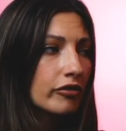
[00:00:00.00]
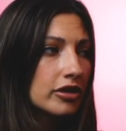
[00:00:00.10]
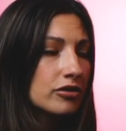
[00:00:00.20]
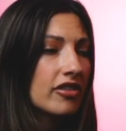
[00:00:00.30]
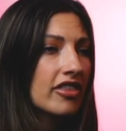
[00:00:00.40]

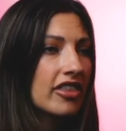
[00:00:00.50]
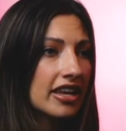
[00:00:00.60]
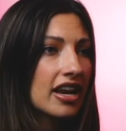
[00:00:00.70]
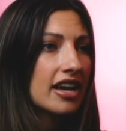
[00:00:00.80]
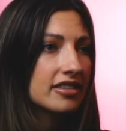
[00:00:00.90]
COVID, so that
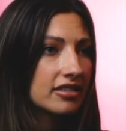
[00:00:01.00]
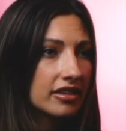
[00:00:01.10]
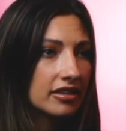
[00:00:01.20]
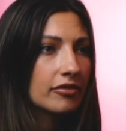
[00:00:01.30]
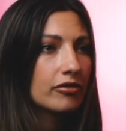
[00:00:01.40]
they can
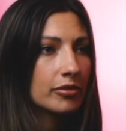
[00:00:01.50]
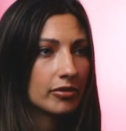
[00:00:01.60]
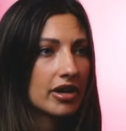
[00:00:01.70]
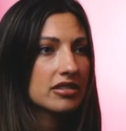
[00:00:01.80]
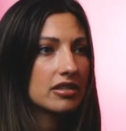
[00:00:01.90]
isolate them from
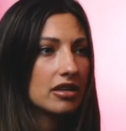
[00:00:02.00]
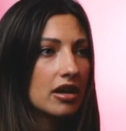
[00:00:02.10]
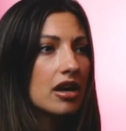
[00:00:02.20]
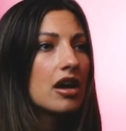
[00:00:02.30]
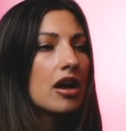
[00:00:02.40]
the rest of
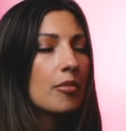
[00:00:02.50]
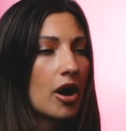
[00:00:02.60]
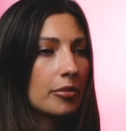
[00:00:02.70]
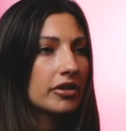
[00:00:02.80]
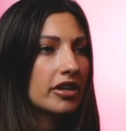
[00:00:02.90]
the
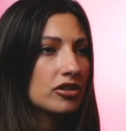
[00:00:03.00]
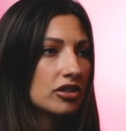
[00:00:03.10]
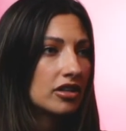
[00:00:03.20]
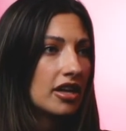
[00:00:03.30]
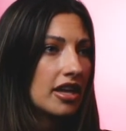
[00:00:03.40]

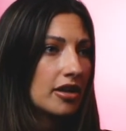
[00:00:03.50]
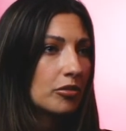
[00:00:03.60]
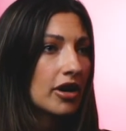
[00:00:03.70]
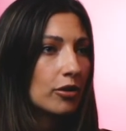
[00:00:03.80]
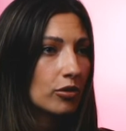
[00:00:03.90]
population
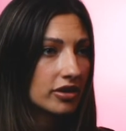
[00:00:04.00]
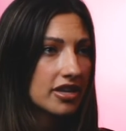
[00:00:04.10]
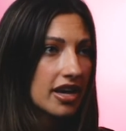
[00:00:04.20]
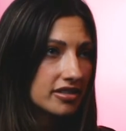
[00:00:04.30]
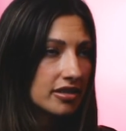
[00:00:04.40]
and
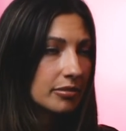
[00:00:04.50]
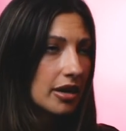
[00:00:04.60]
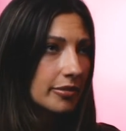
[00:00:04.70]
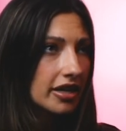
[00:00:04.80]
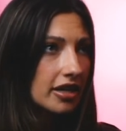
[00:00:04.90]
prioritize them
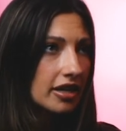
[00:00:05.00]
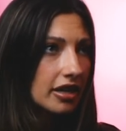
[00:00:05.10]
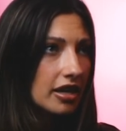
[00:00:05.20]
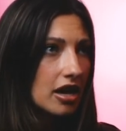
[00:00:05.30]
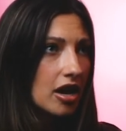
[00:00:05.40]
coming
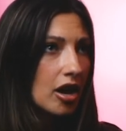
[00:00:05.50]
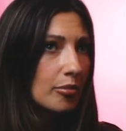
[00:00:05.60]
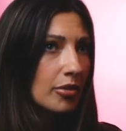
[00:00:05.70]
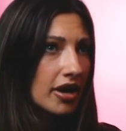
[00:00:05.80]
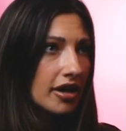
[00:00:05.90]
in.
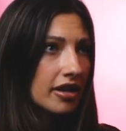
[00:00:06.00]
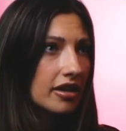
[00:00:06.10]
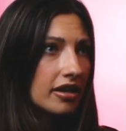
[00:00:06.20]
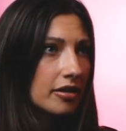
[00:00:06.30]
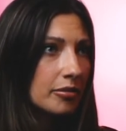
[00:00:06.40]

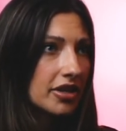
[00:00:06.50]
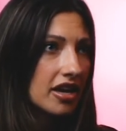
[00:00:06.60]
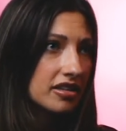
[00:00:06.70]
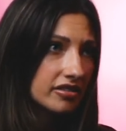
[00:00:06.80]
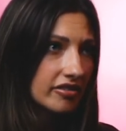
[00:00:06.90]
But
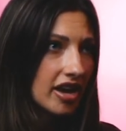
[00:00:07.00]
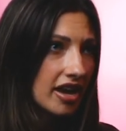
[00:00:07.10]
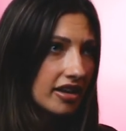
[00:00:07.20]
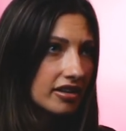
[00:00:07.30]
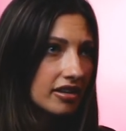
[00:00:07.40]
because of
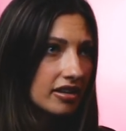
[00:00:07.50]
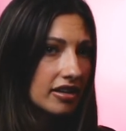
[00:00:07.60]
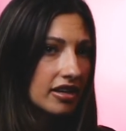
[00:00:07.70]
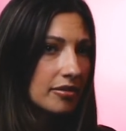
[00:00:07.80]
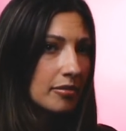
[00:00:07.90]
that,
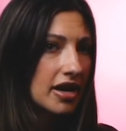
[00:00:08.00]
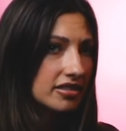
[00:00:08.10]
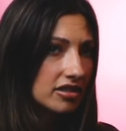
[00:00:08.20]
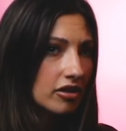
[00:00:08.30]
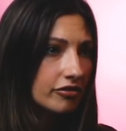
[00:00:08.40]

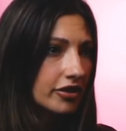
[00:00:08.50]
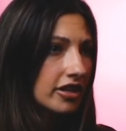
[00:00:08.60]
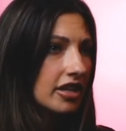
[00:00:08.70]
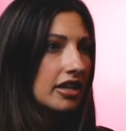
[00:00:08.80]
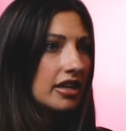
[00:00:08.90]
myself
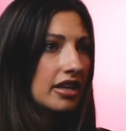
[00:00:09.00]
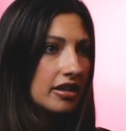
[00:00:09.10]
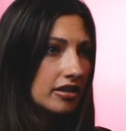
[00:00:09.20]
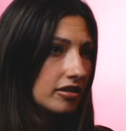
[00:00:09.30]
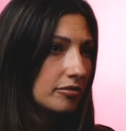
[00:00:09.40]

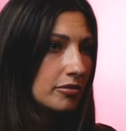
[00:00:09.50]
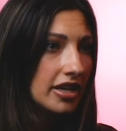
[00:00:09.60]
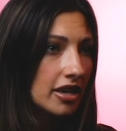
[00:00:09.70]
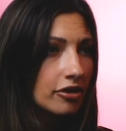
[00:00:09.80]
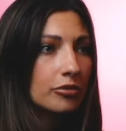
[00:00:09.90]
and
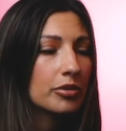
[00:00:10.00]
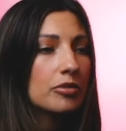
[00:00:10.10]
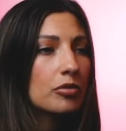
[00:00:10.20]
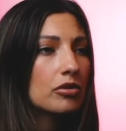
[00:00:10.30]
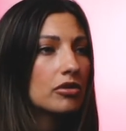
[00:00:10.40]
many other
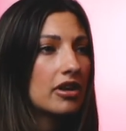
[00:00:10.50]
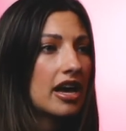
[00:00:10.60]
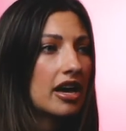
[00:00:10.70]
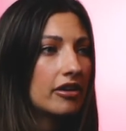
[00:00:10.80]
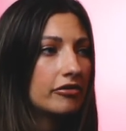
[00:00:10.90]
people
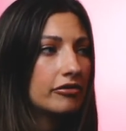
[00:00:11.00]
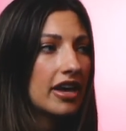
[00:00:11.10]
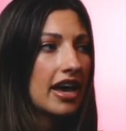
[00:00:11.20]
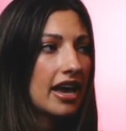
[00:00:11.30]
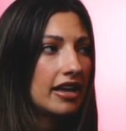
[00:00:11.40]
have
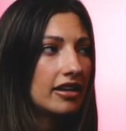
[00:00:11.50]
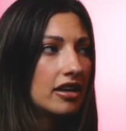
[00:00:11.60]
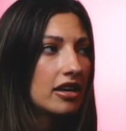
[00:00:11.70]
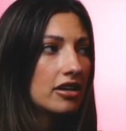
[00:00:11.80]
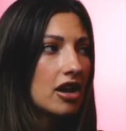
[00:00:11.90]
had
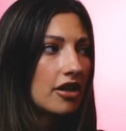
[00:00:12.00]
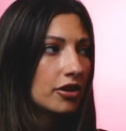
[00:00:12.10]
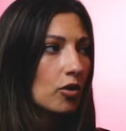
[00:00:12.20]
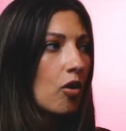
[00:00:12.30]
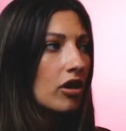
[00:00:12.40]

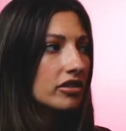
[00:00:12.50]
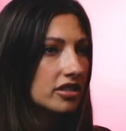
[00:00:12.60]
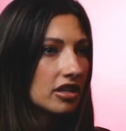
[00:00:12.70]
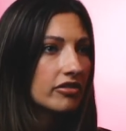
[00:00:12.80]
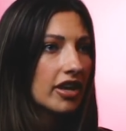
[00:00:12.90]
not the
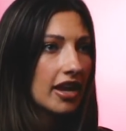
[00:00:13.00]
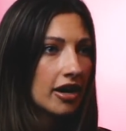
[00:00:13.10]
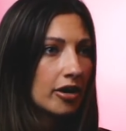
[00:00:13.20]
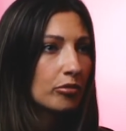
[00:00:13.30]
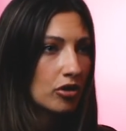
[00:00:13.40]
quality of
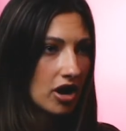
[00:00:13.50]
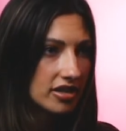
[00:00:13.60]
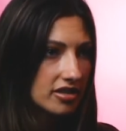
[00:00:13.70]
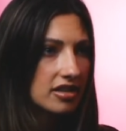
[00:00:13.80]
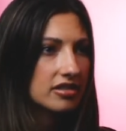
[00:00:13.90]
care and
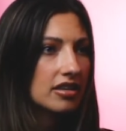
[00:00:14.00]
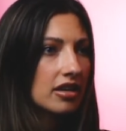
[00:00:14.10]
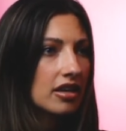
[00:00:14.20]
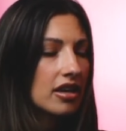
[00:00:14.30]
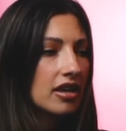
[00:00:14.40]

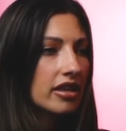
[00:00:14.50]
processing